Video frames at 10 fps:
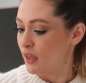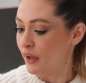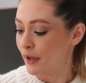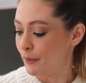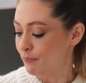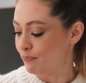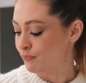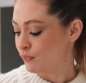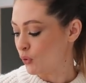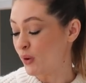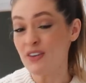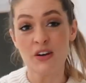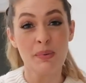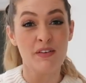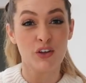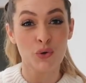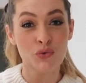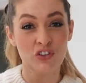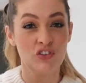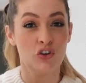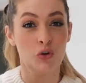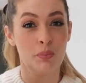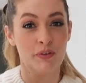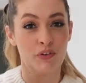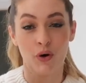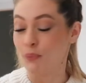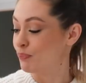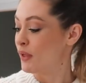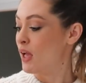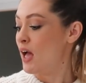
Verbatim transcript: Um, or even a bit of a Gucci dupe, if not.